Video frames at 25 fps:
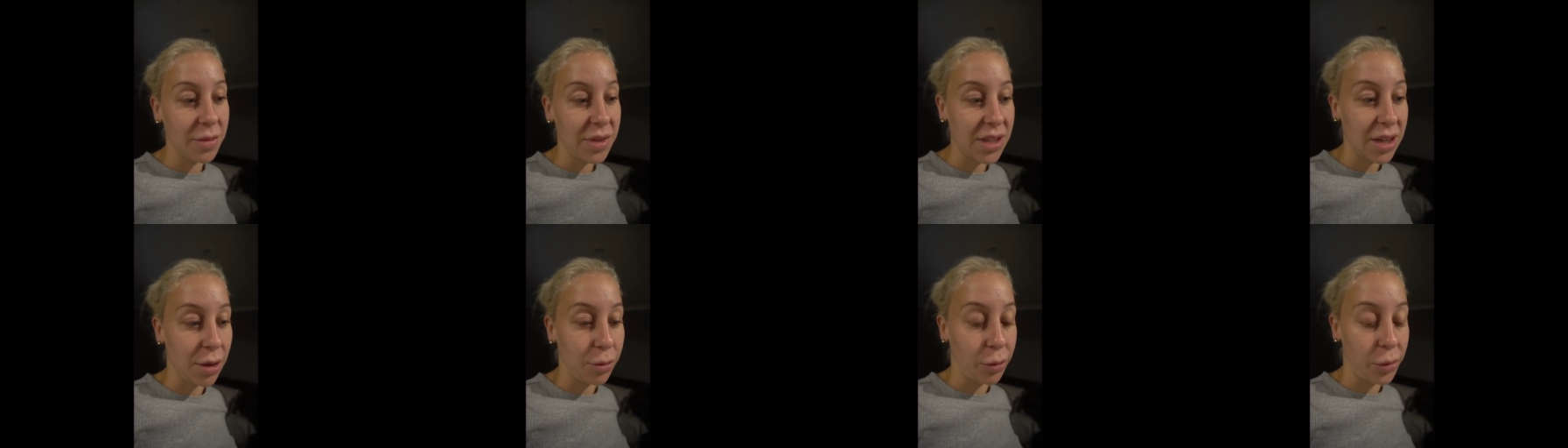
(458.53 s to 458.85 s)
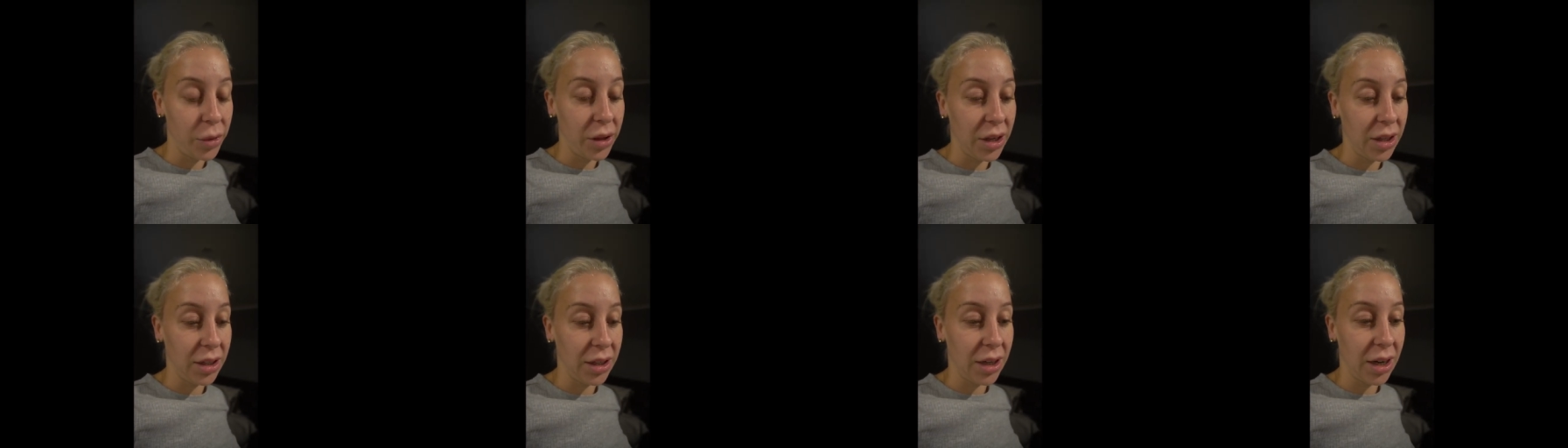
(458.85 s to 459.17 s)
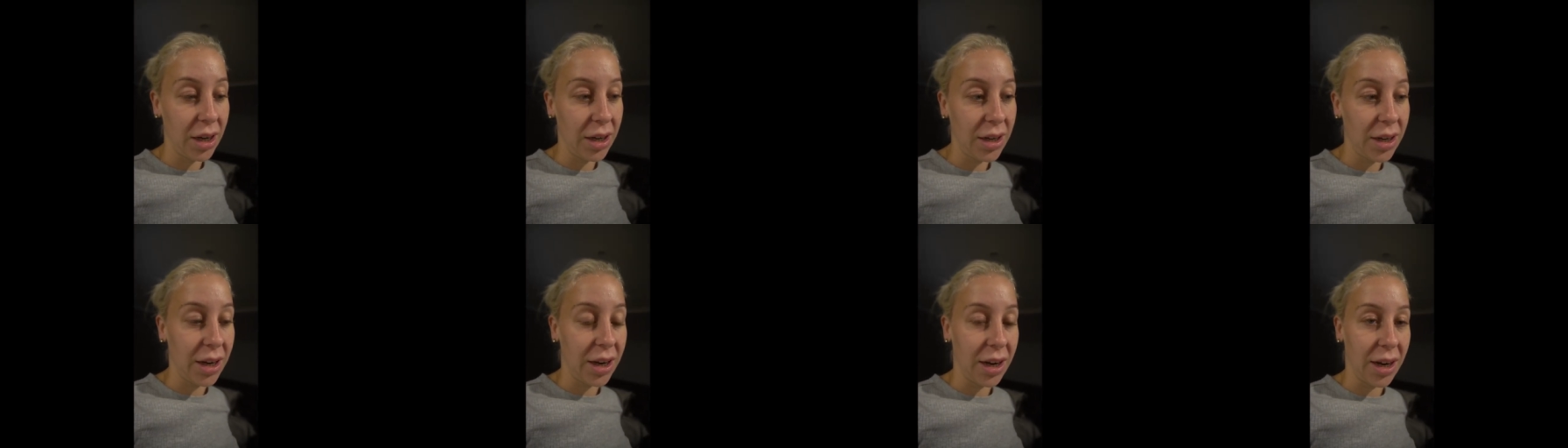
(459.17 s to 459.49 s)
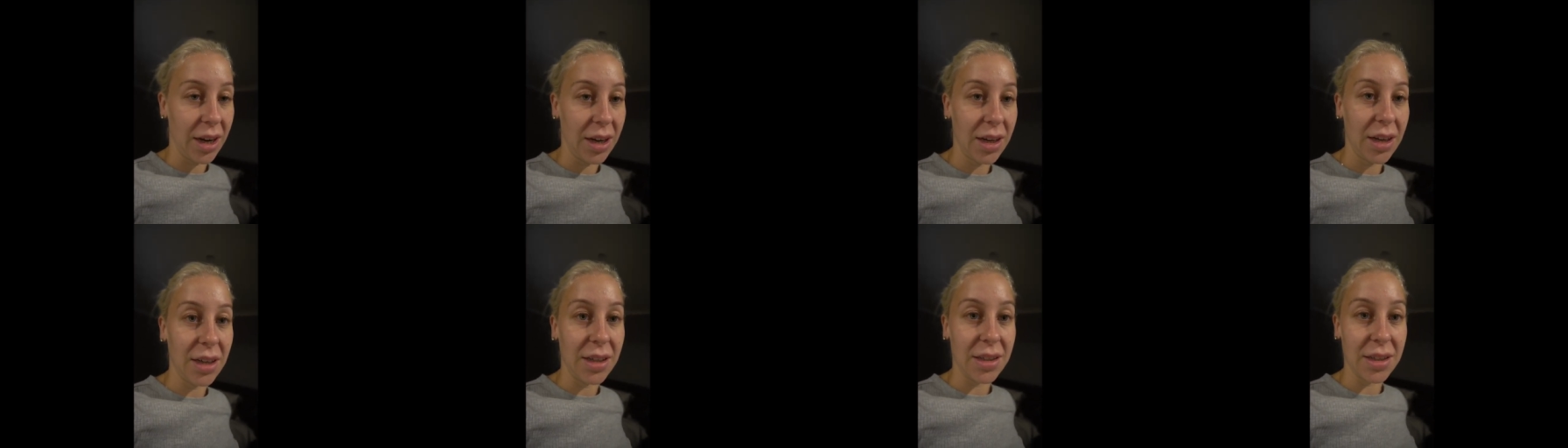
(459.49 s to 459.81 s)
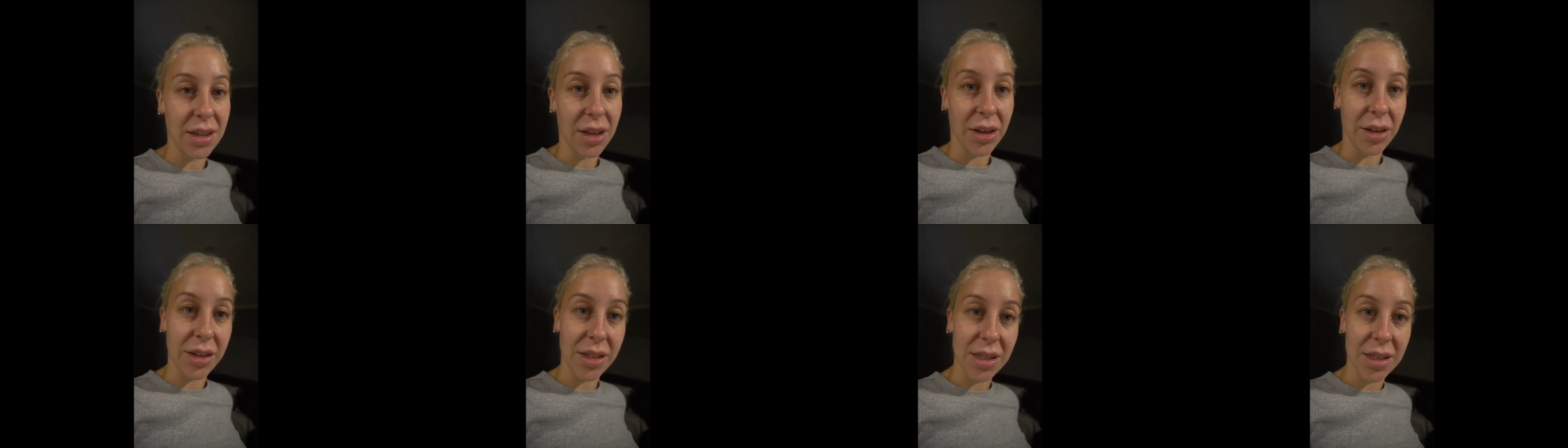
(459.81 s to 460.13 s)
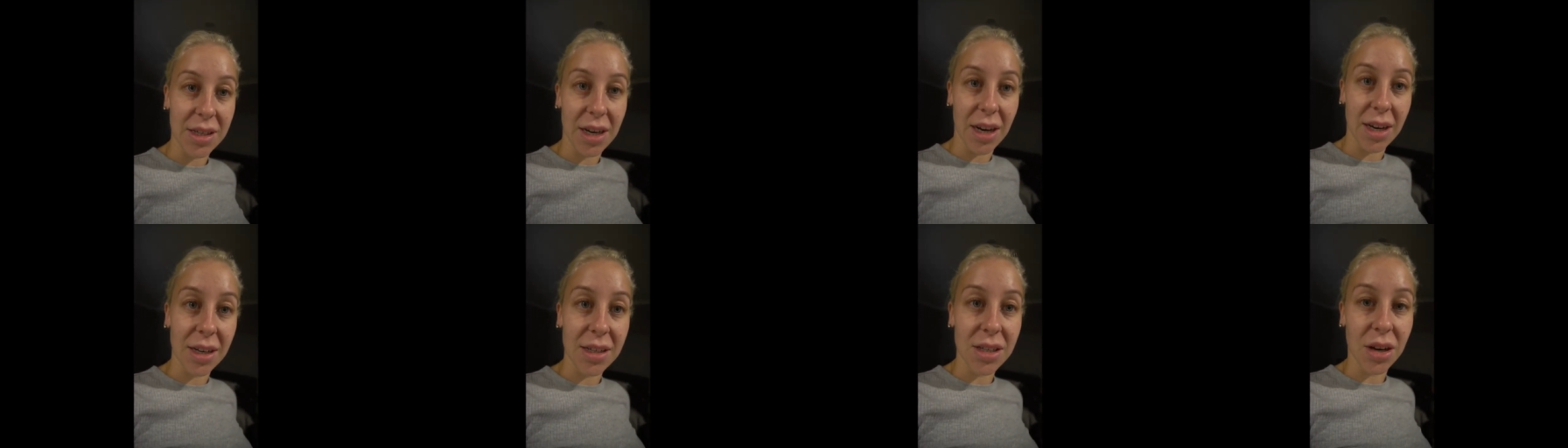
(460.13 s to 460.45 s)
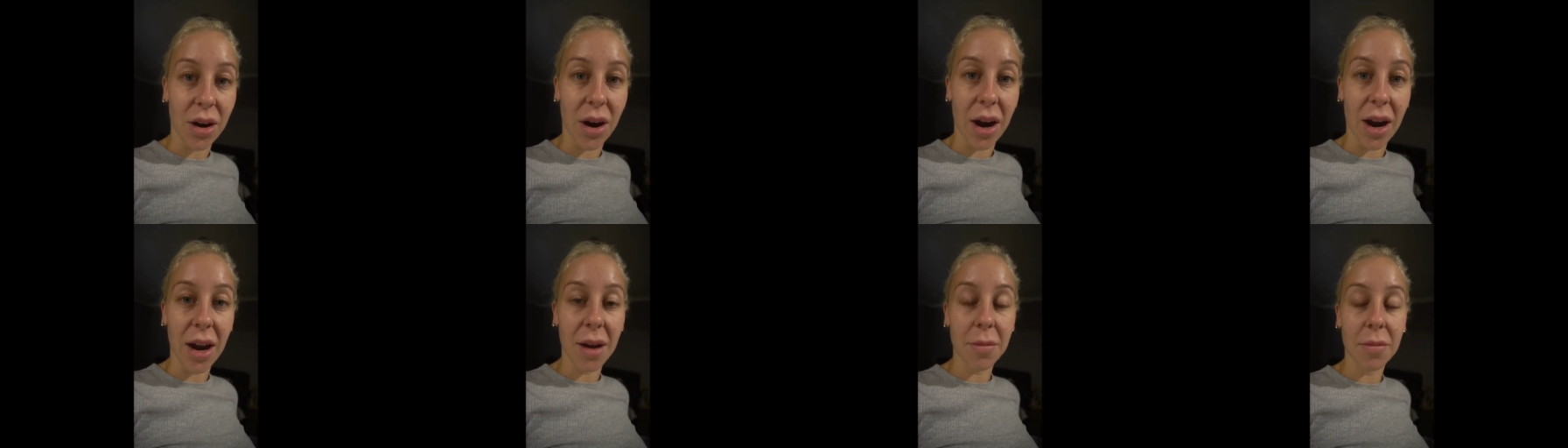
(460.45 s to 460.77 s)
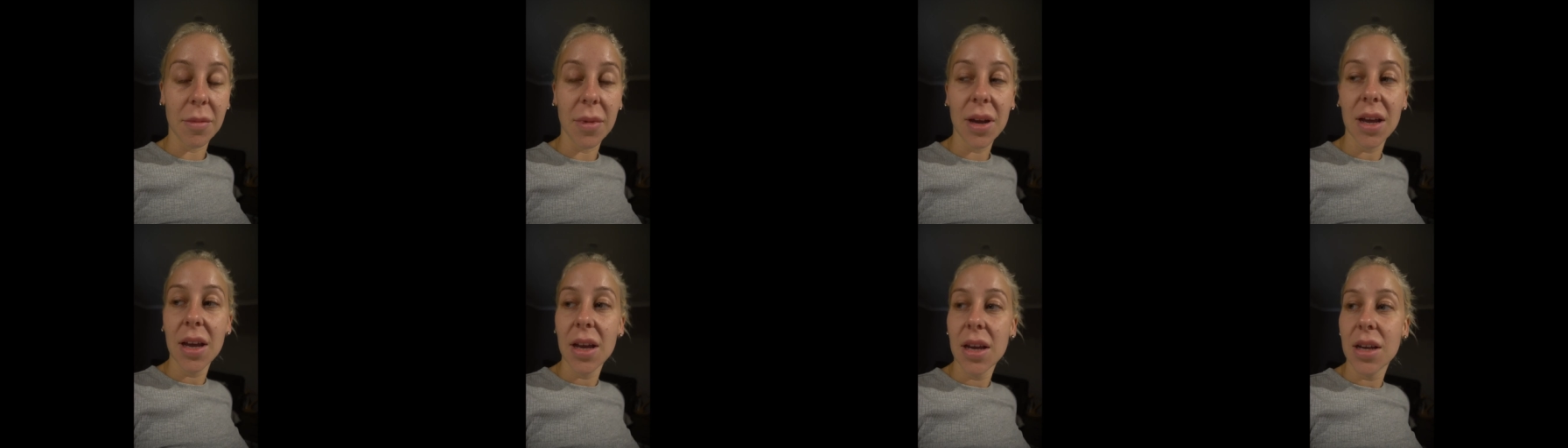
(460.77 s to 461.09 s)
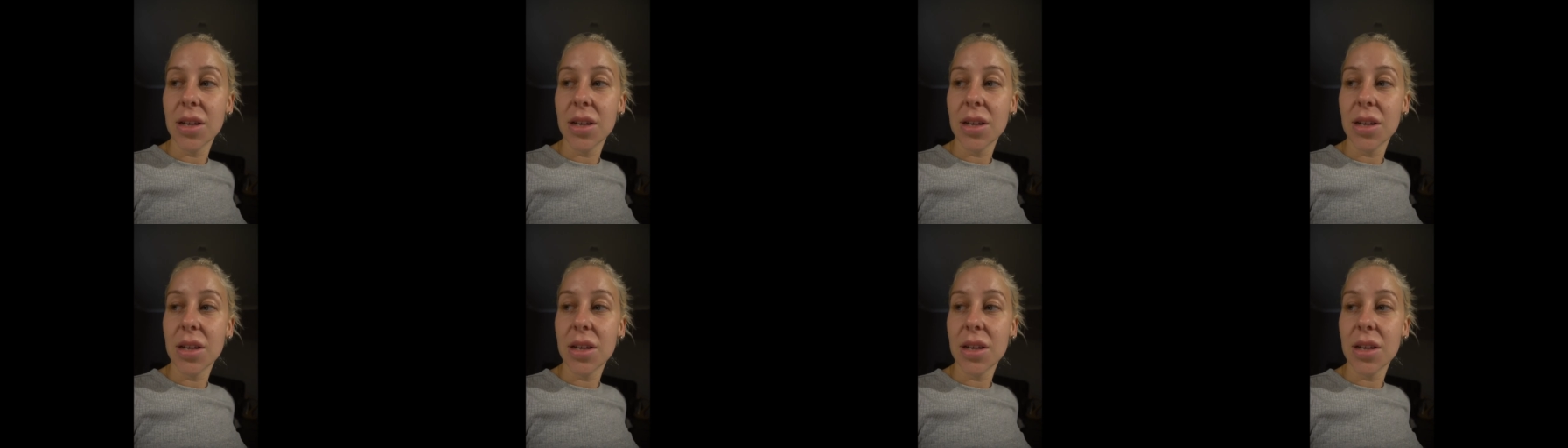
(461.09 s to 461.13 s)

something that yeah is going to take time